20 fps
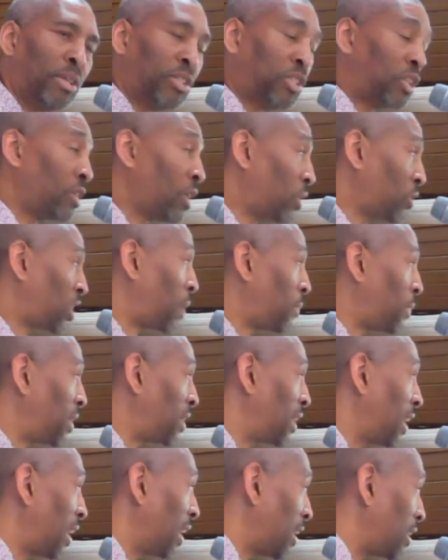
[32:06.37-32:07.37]
But you know
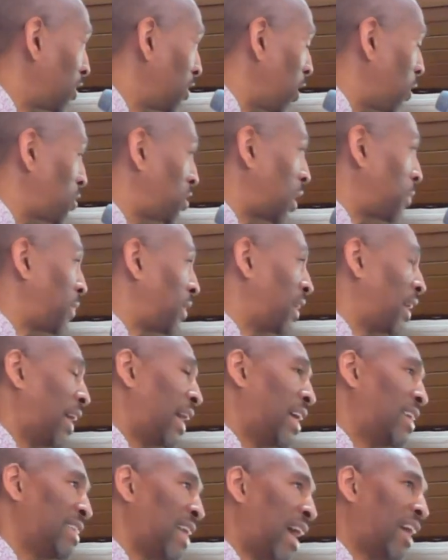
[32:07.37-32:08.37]
something? You know something?
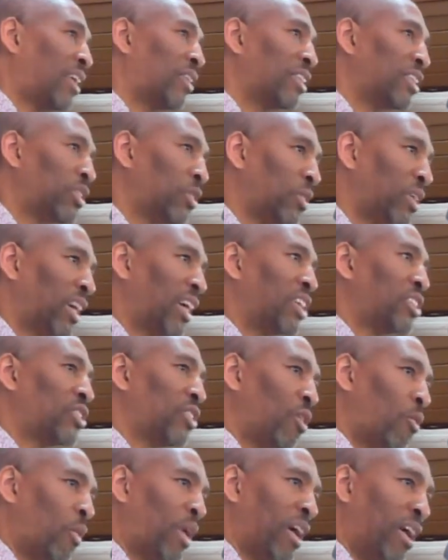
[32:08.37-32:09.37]
He's not going to do it against
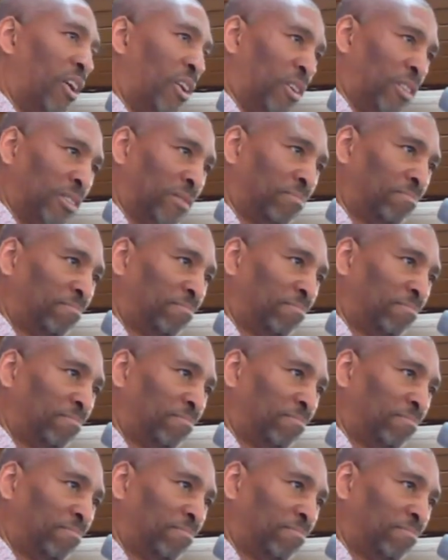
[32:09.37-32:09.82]
your will.